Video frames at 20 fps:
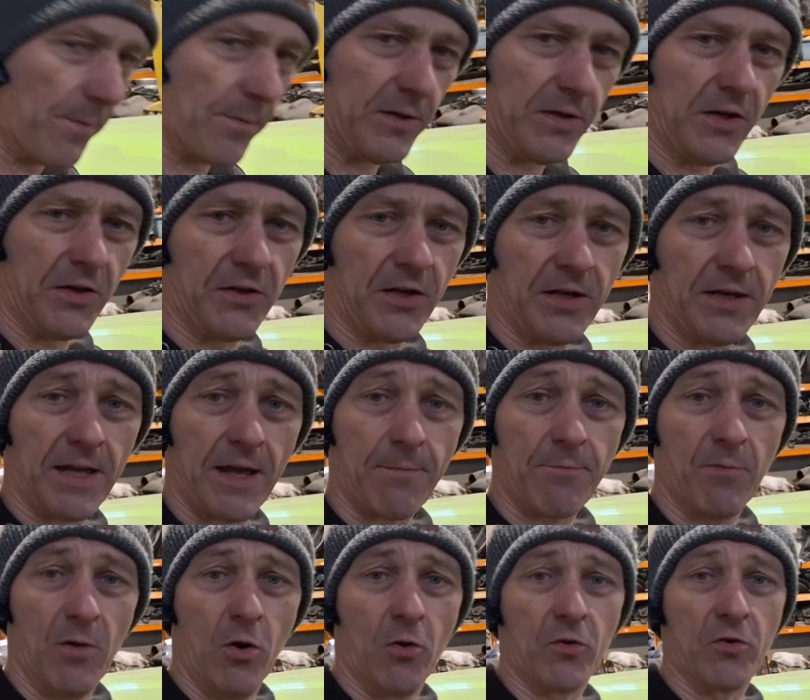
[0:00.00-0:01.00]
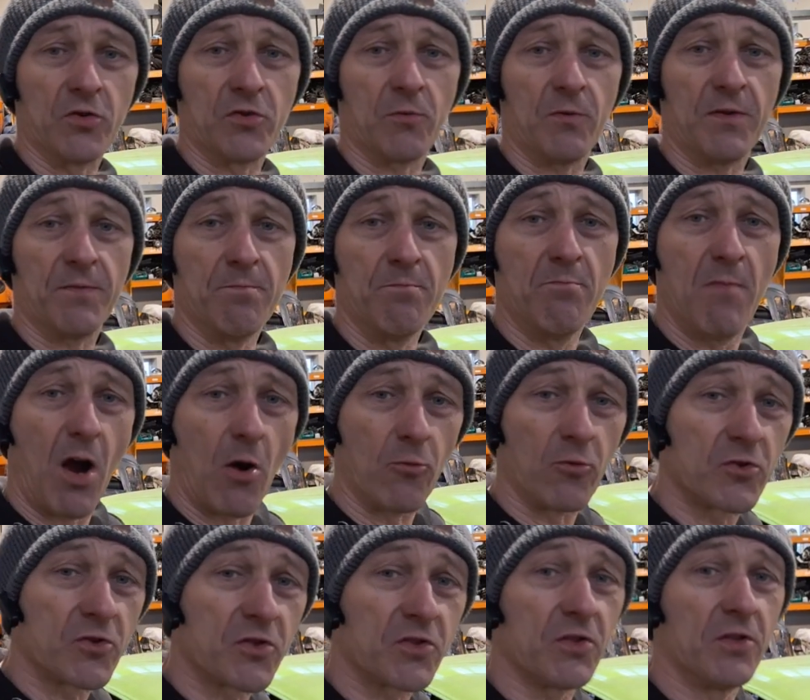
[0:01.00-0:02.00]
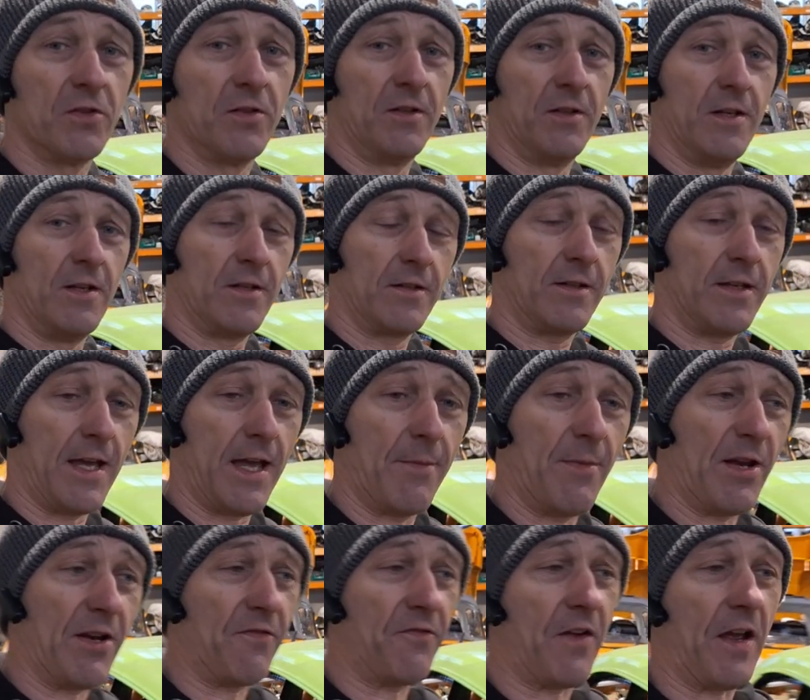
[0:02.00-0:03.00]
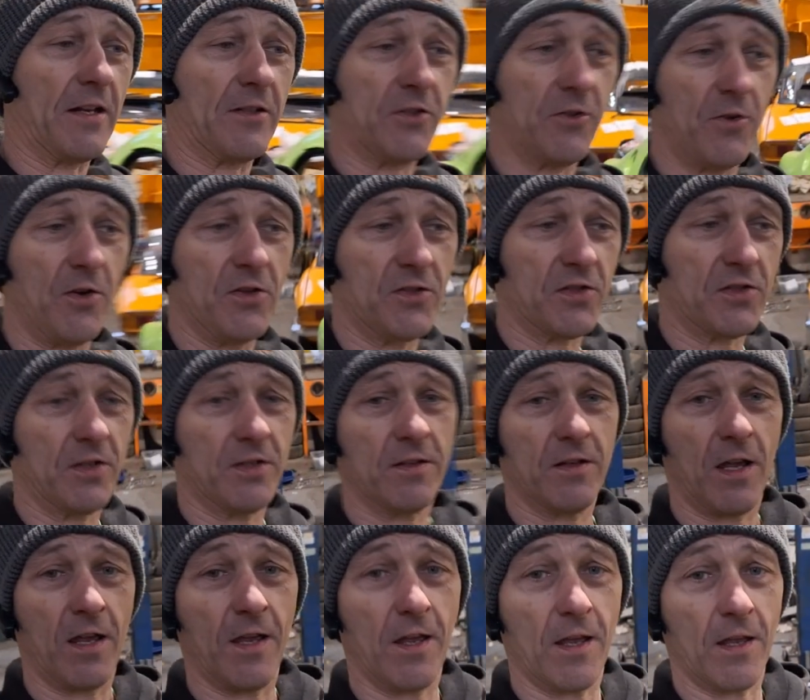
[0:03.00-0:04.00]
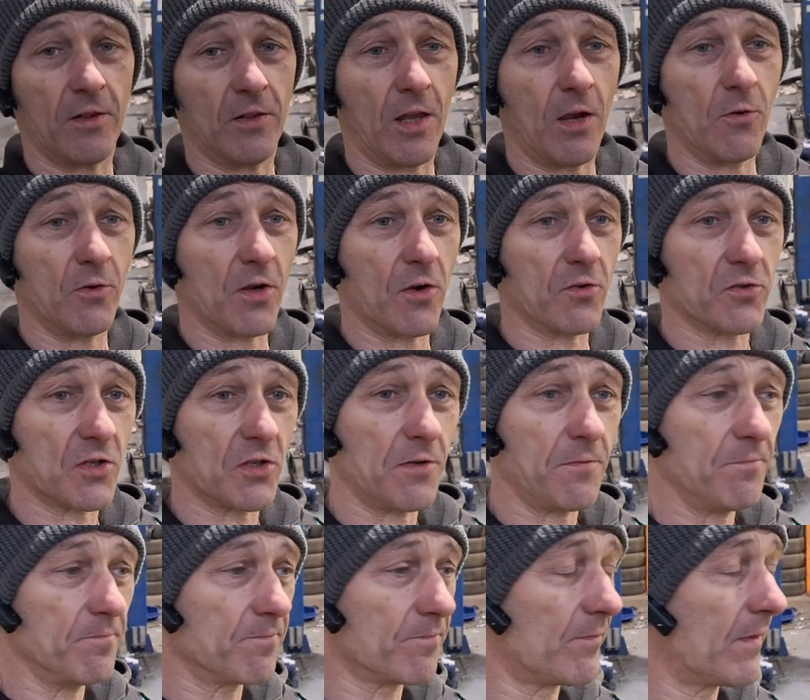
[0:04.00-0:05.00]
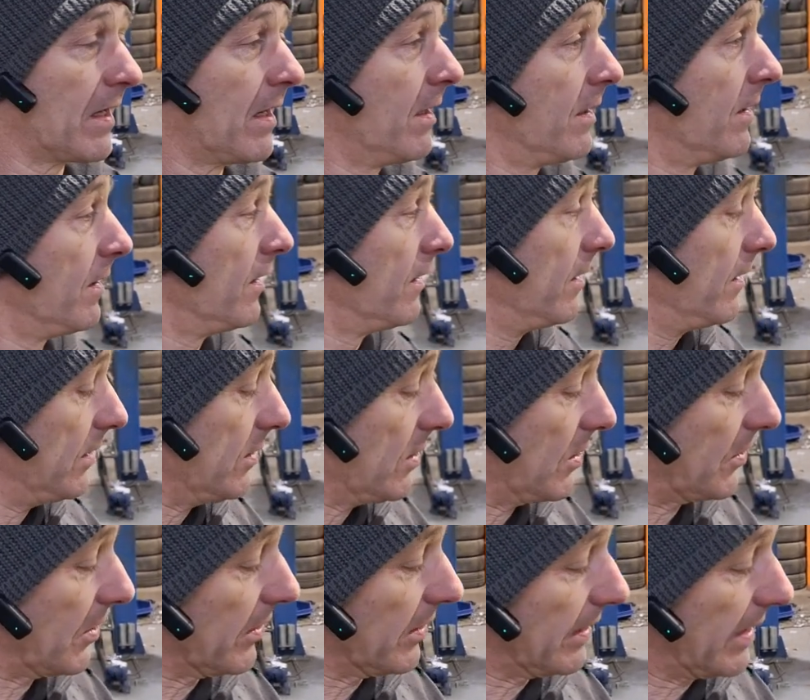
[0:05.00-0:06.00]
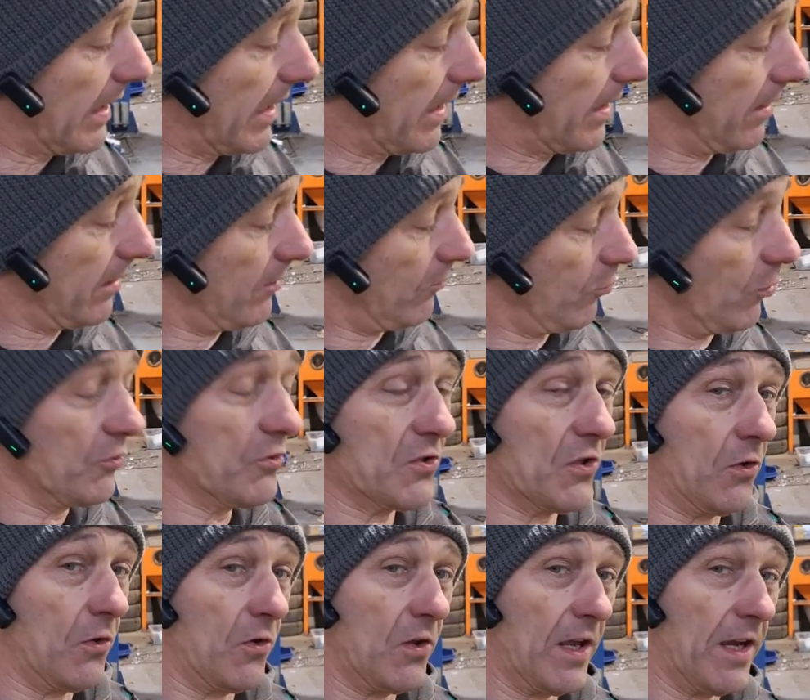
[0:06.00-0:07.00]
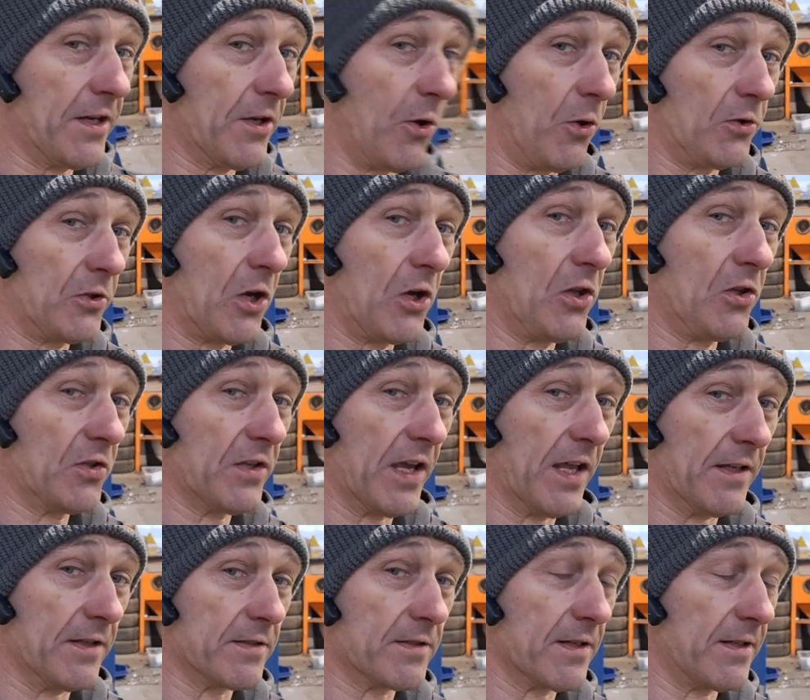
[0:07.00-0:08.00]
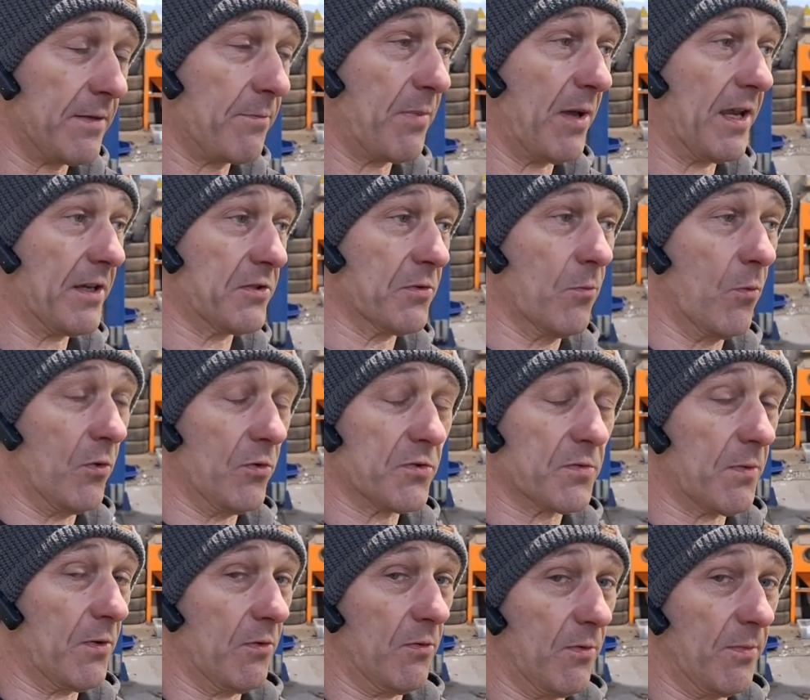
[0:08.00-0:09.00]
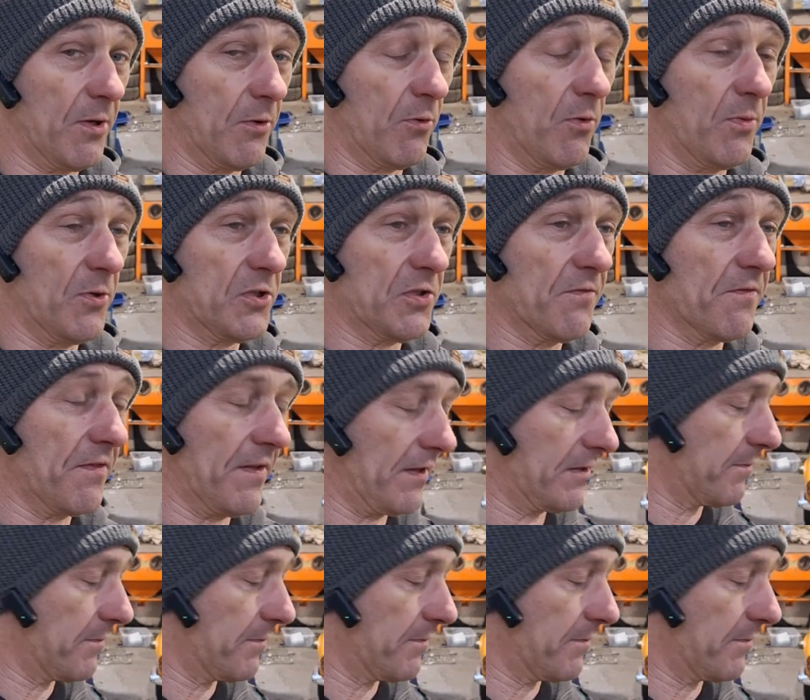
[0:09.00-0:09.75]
you can get mugs with most car manufacturers' logos on them. You can get ones that look like old oil cans. I did buy some once, but they were a bit rubbish and fell